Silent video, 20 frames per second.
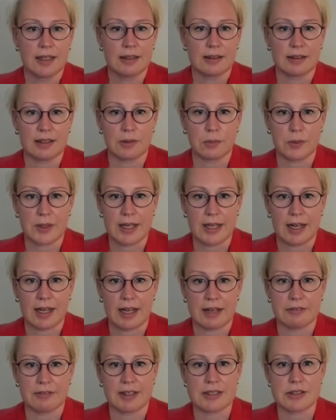then we
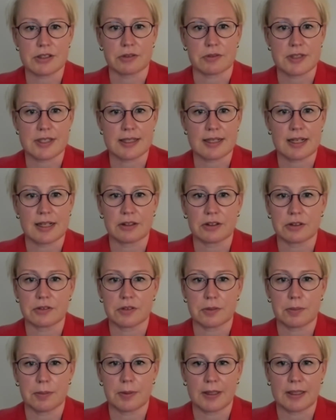have, as a result of
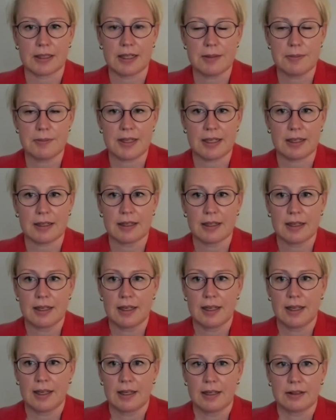the pandemic,
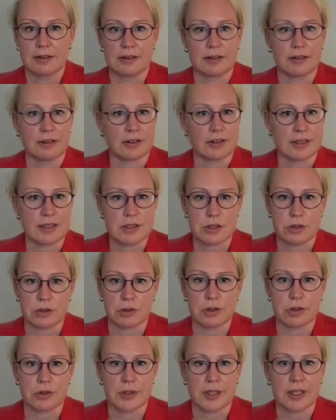there are these
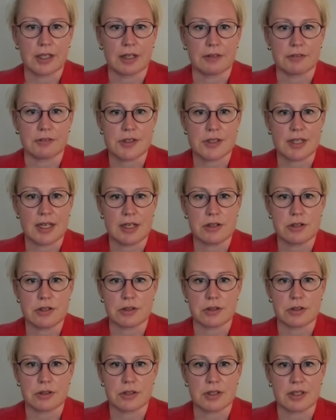ongoing
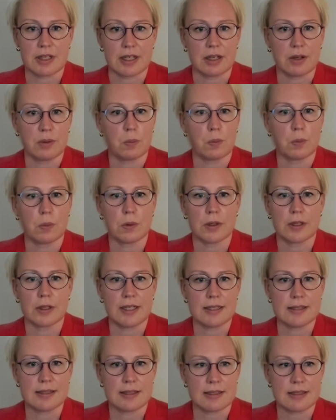conversations like, what
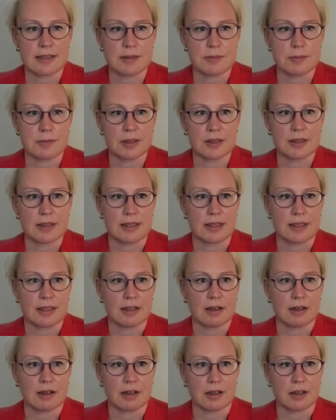is disability?
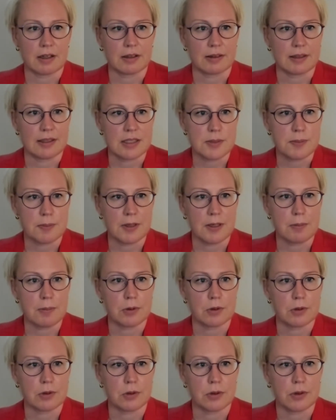Are these
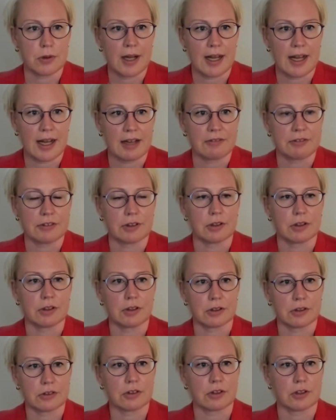people who have the
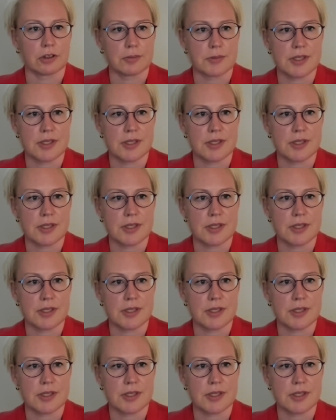long-term